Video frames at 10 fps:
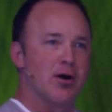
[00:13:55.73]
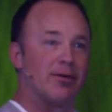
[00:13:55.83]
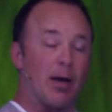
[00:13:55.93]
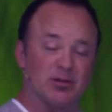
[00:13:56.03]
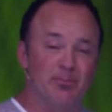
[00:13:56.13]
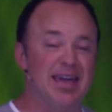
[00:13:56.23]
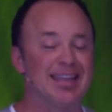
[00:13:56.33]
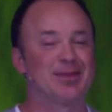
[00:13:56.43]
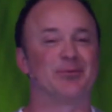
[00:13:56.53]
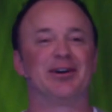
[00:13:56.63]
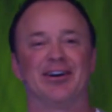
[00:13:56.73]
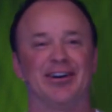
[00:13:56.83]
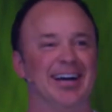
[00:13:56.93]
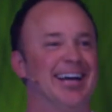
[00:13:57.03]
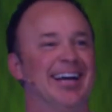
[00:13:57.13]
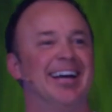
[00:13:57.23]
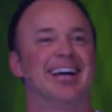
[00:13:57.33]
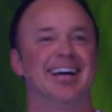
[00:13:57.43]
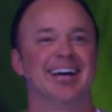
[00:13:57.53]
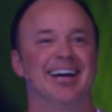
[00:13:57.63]
That was me at the wheel.
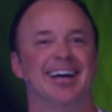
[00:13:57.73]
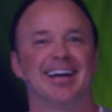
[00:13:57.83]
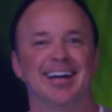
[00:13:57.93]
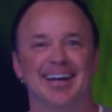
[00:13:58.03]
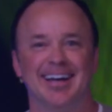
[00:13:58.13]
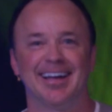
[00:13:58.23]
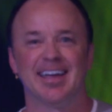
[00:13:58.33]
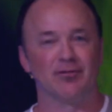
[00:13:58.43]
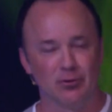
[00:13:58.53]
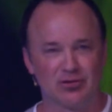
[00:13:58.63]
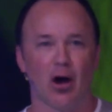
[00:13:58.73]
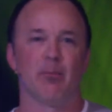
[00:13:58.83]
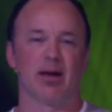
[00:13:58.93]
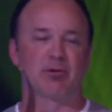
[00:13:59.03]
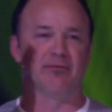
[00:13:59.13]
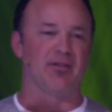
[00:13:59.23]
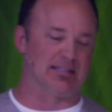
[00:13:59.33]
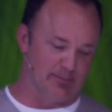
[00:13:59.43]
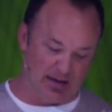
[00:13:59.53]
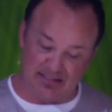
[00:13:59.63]
If you saw me, I'm
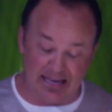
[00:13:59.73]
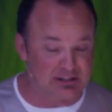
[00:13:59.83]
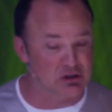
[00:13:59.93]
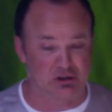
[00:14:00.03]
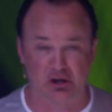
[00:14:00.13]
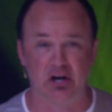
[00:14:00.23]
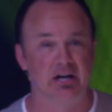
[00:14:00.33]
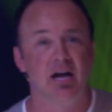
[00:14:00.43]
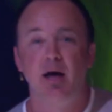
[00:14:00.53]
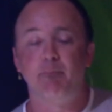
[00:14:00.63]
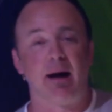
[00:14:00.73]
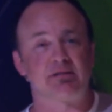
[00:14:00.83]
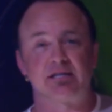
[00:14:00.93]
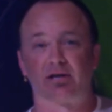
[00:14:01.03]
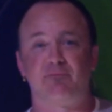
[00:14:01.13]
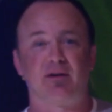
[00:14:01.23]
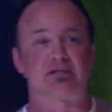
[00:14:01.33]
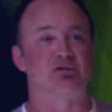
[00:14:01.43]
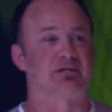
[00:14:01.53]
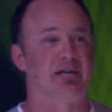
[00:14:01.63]
confessing my sin. It's just good. Bob says,
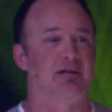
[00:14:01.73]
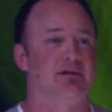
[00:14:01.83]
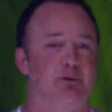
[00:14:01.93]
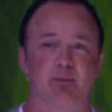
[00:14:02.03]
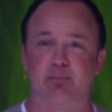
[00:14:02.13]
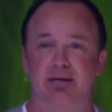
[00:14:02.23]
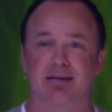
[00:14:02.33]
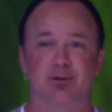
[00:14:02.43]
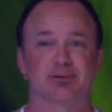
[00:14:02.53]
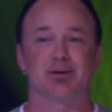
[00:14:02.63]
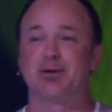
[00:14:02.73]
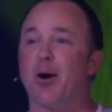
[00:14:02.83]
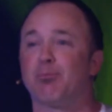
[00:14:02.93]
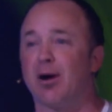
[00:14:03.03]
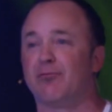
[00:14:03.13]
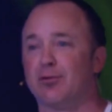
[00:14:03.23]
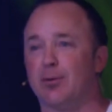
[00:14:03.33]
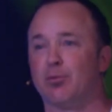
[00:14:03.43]
confess your sin and you may be healed. So y'all pray for your